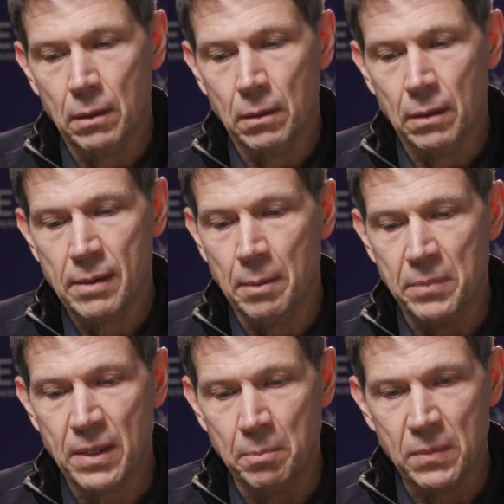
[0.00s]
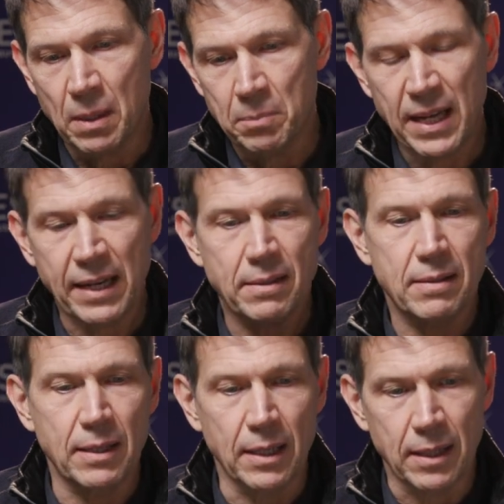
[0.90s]
some
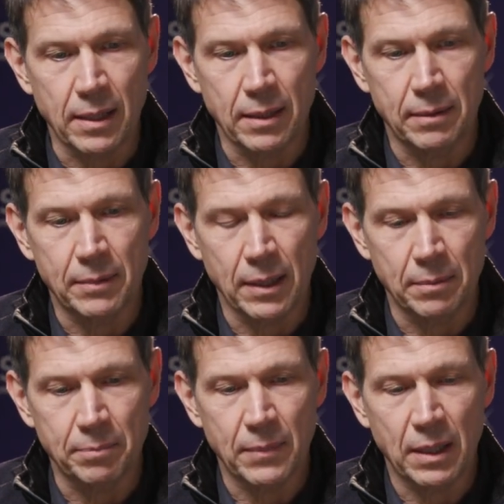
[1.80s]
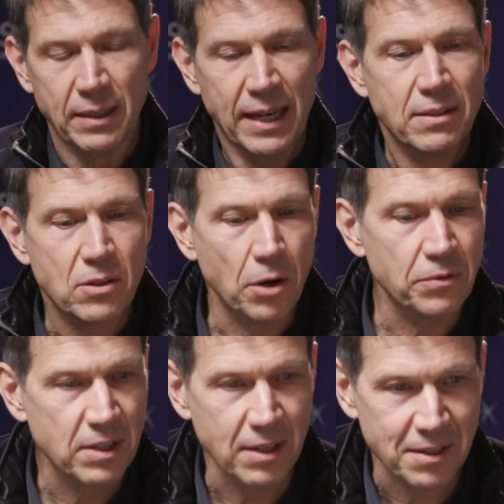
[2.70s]
text
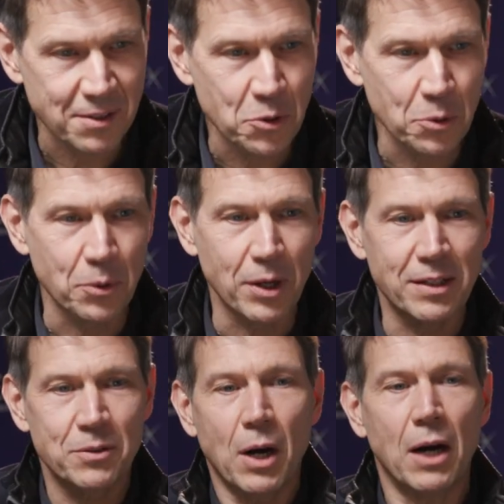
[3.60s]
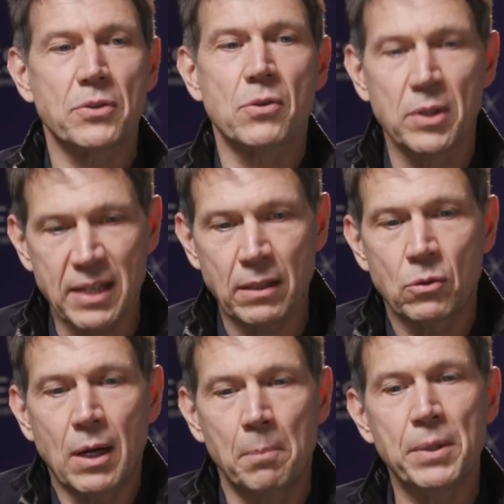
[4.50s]
services to households and to
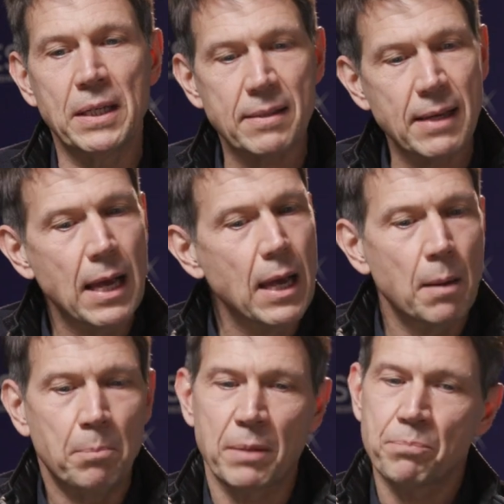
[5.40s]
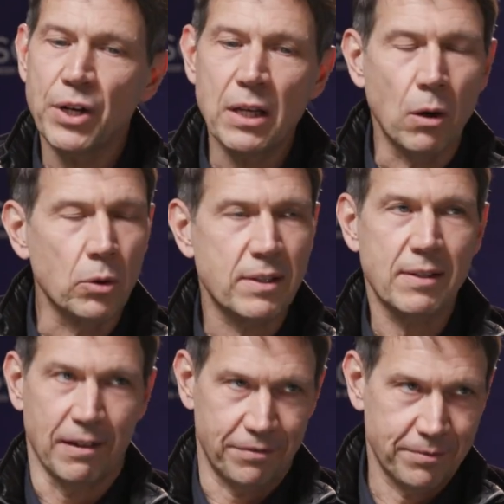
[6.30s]
companies, but pretty old
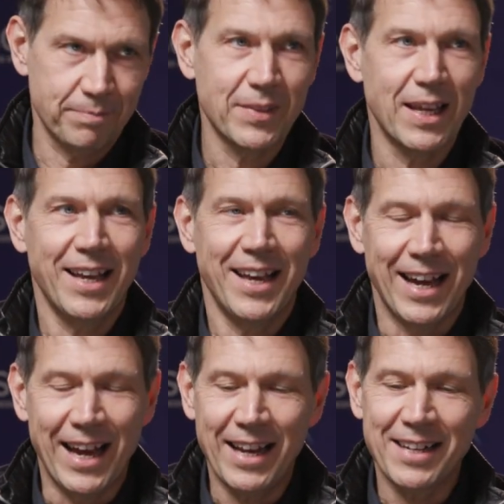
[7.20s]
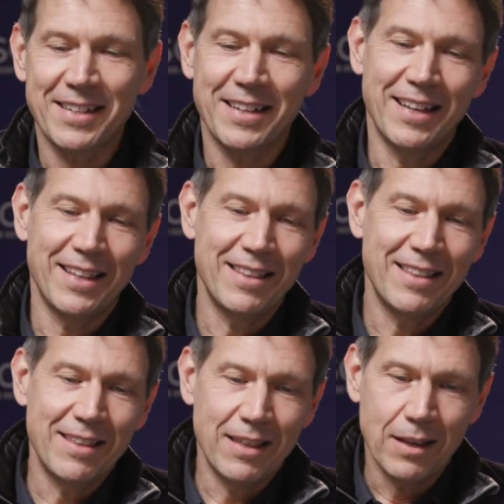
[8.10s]
stuff. And
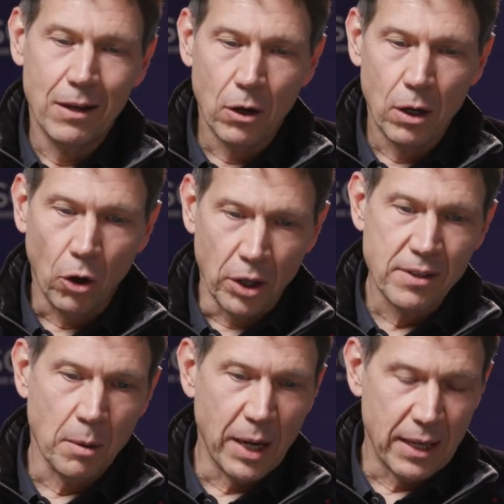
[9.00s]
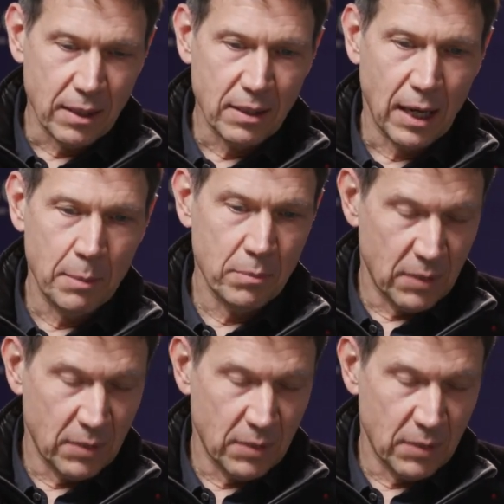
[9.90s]
Ron Sommer at the time,